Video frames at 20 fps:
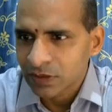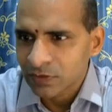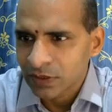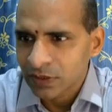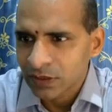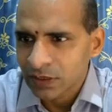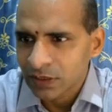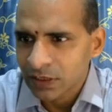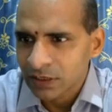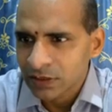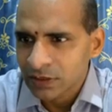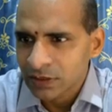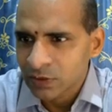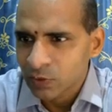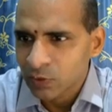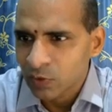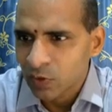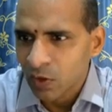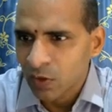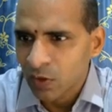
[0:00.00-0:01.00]
why there is
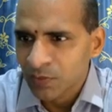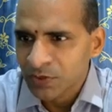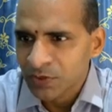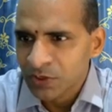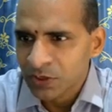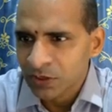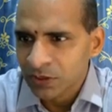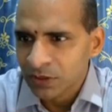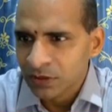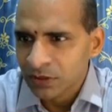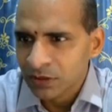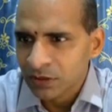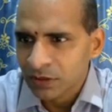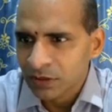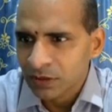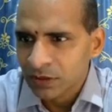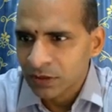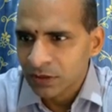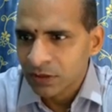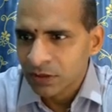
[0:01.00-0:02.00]
no option
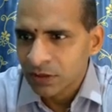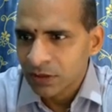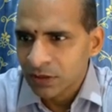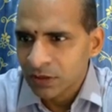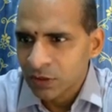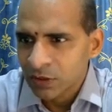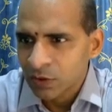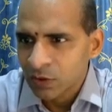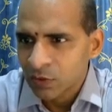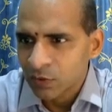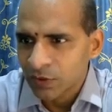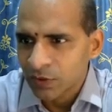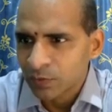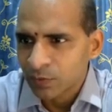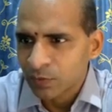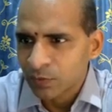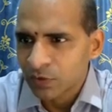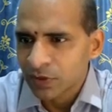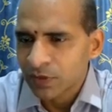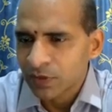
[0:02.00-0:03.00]
to
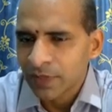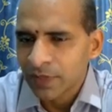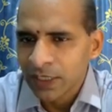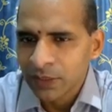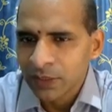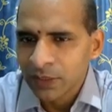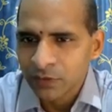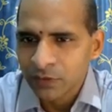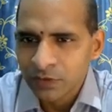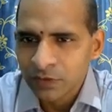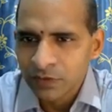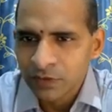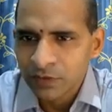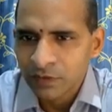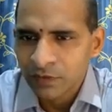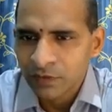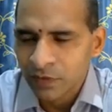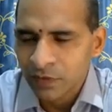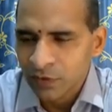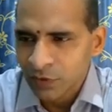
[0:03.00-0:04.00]
input the value
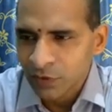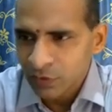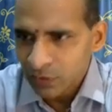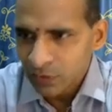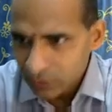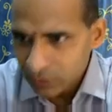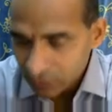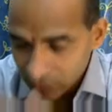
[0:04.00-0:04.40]
for your